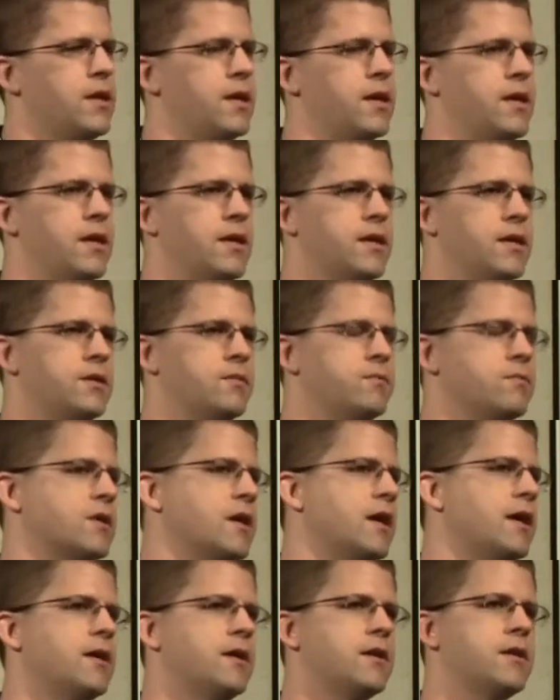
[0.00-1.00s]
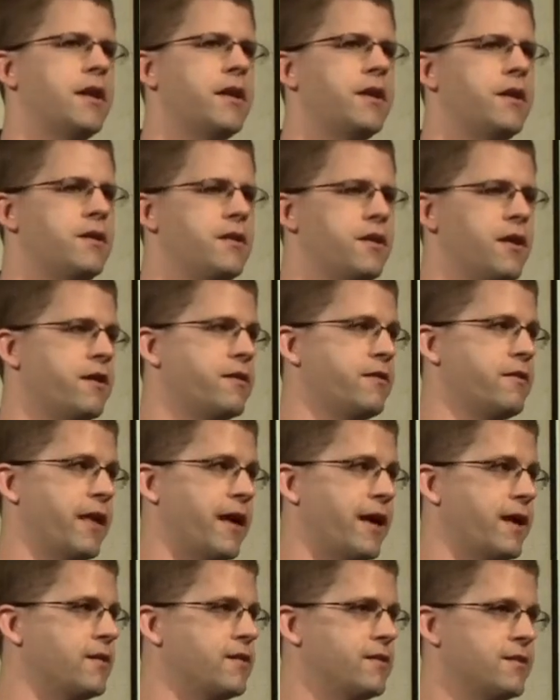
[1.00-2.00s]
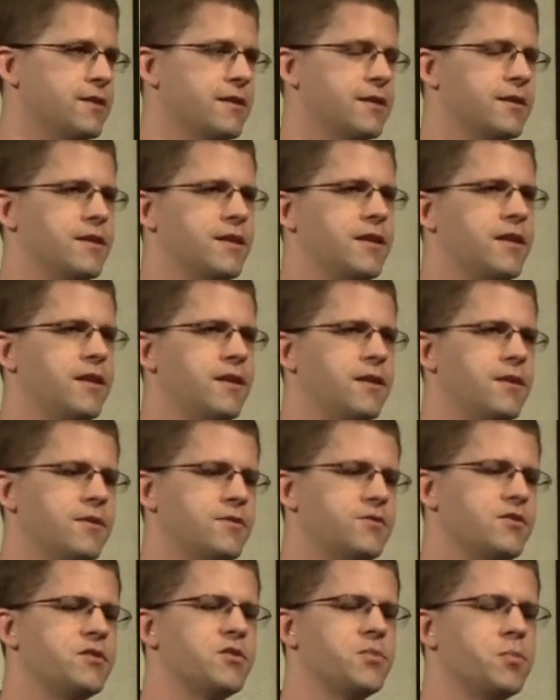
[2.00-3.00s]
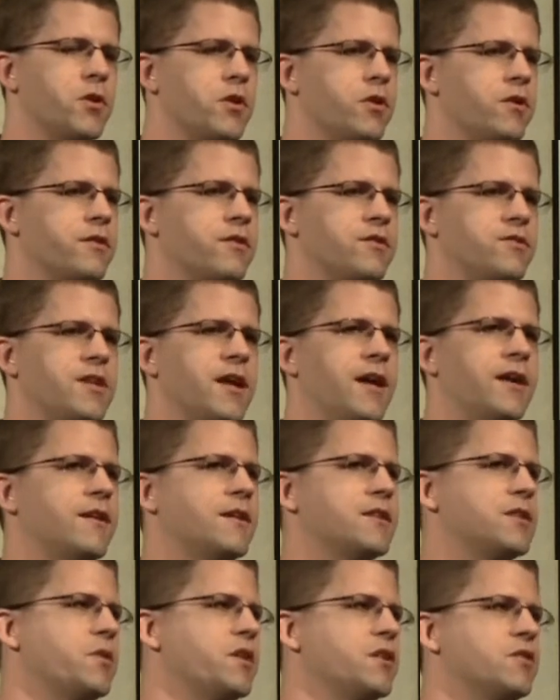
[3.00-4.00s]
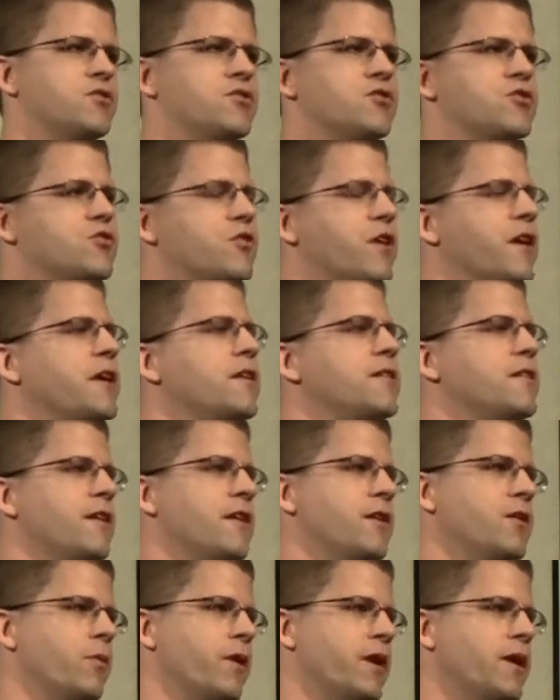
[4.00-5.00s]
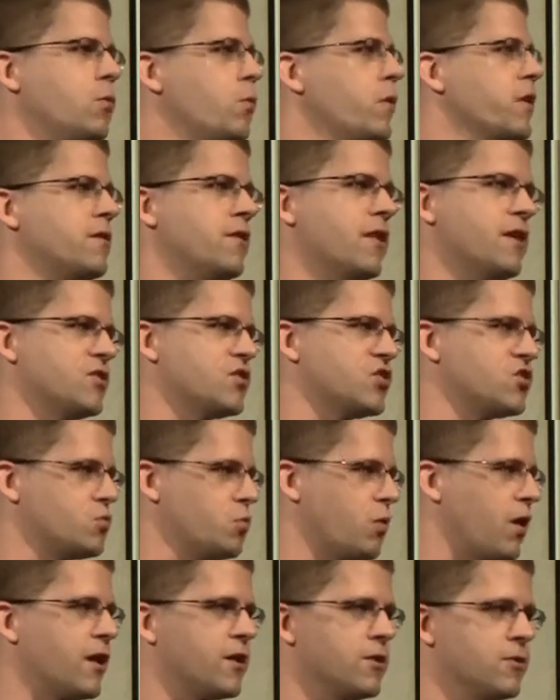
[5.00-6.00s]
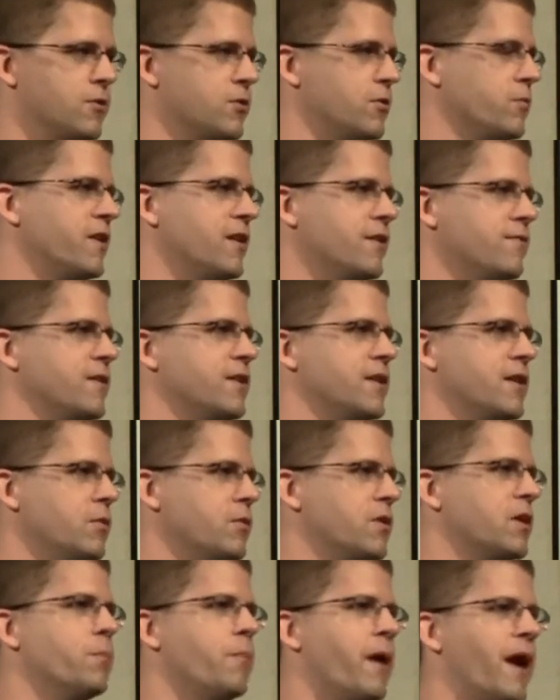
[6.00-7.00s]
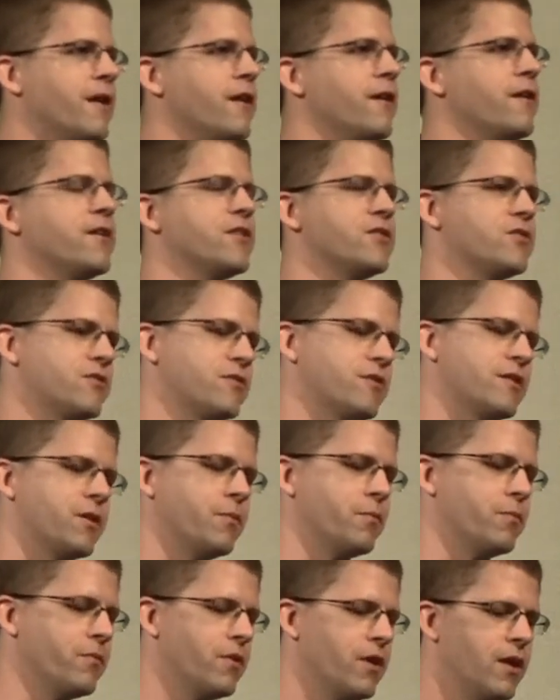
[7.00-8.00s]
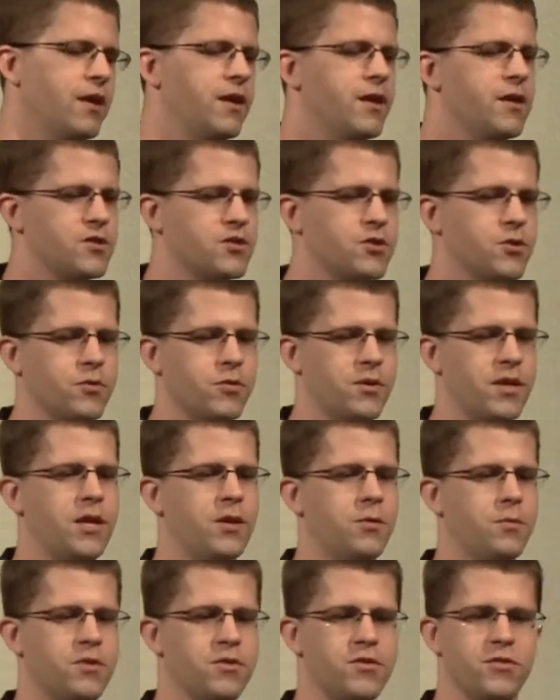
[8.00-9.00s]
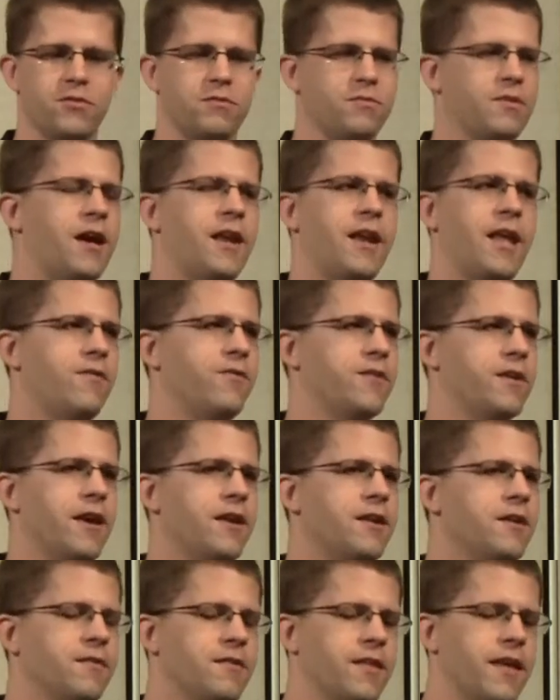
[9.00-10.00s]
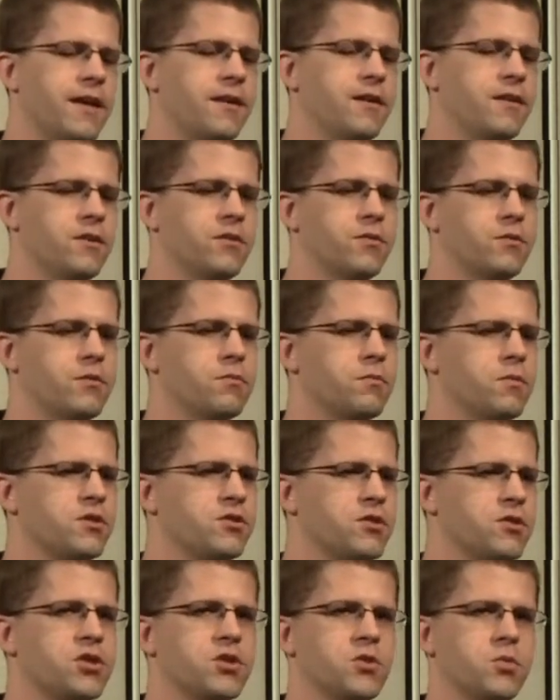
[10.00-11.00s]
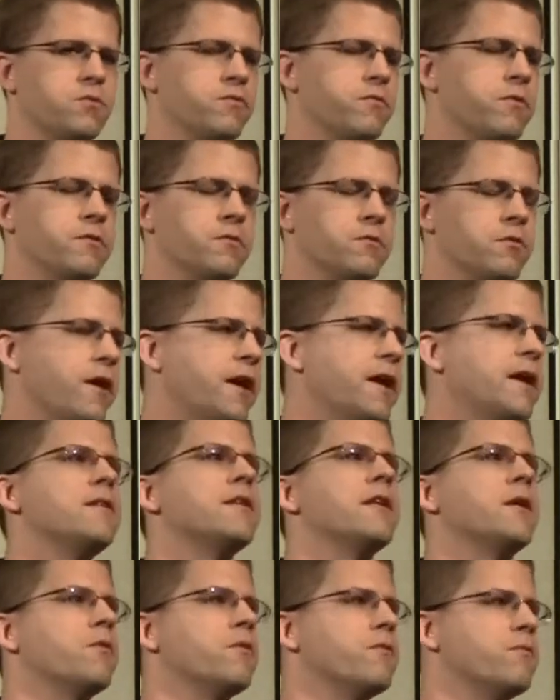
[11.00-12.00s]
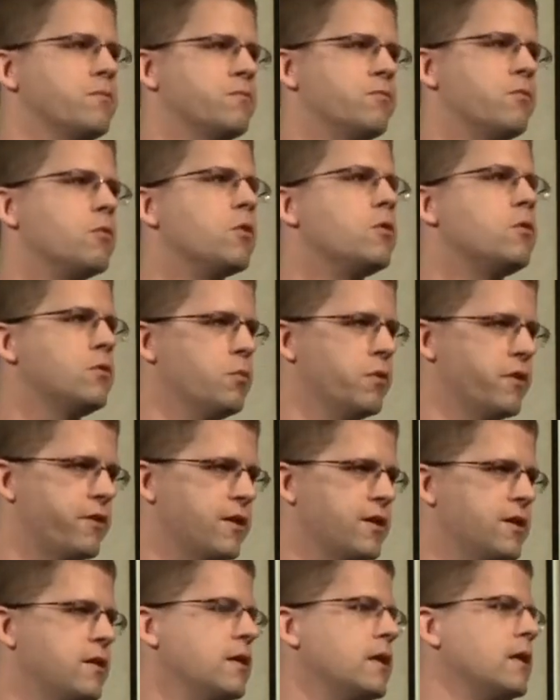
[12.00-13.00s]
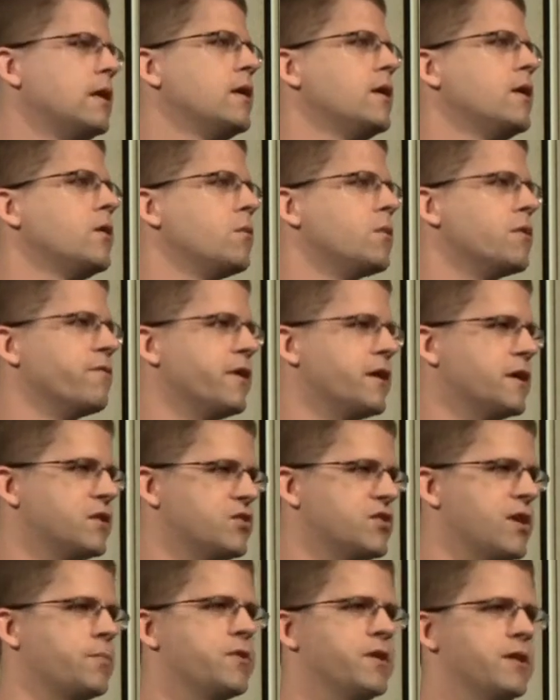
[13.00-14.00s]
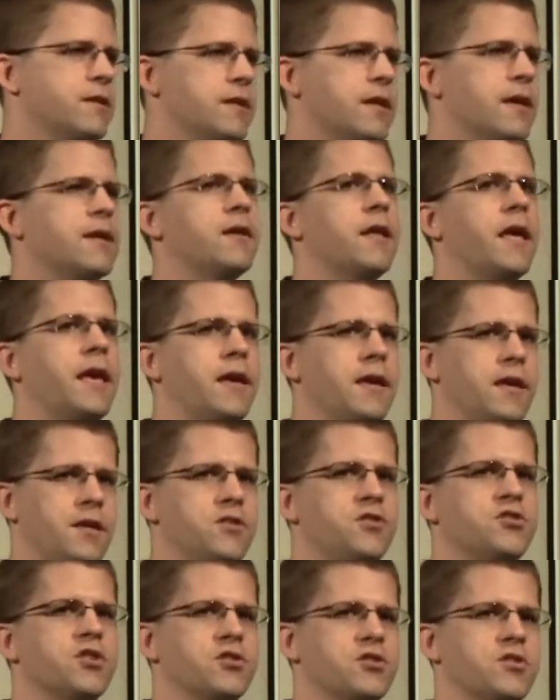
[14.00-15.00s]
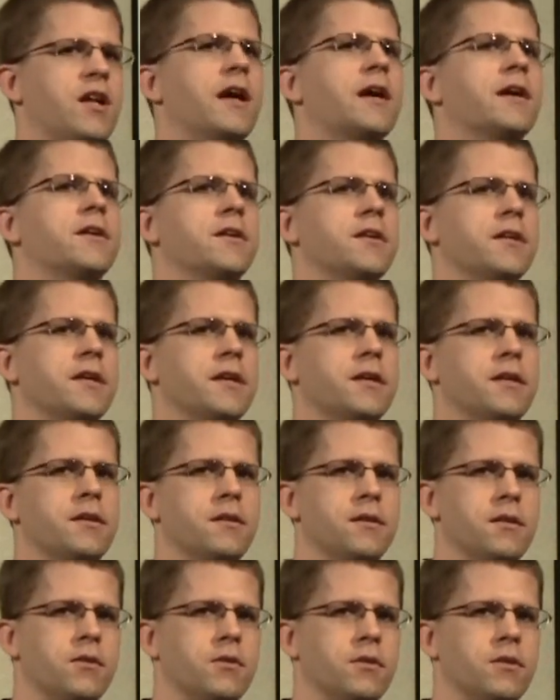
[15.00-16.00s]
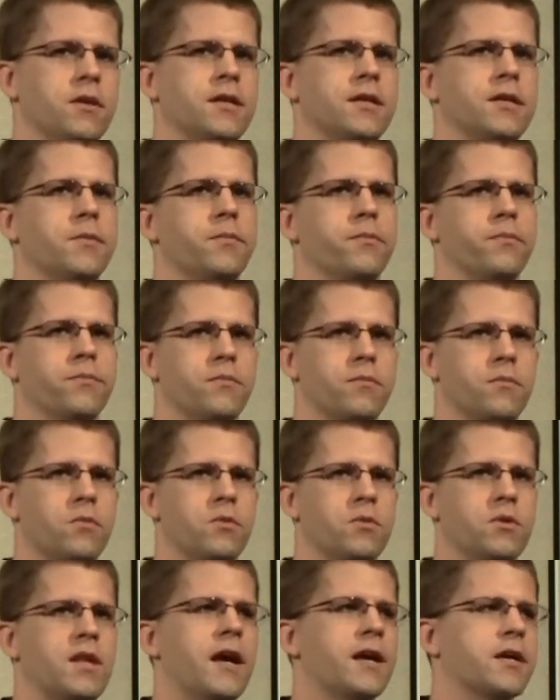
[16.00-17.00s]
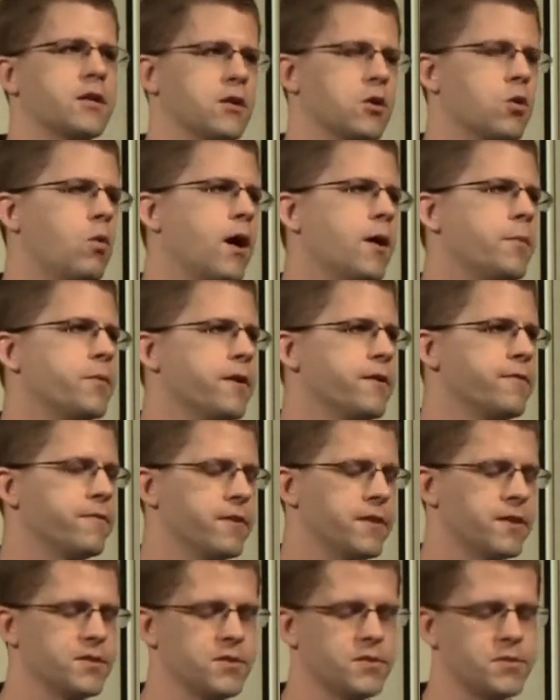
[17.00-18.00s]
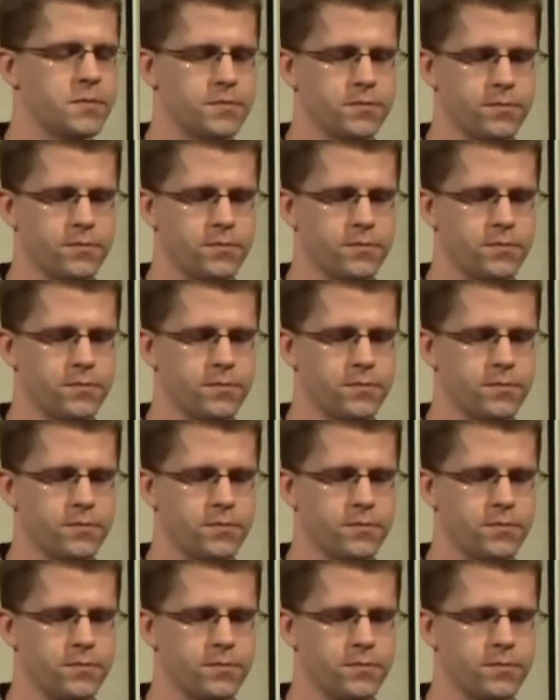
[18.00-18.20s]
And Colin had none of that. Uh, he, since birth, is not like to be constrained anyway. He wouldn't let us swaddle him even. He would get mad at us. Um, so he was not having any of that. And the, the researchers were great. They were rolled with it. We're very accepting that, hey, he's just not going to get, um, not going to cooperate for this.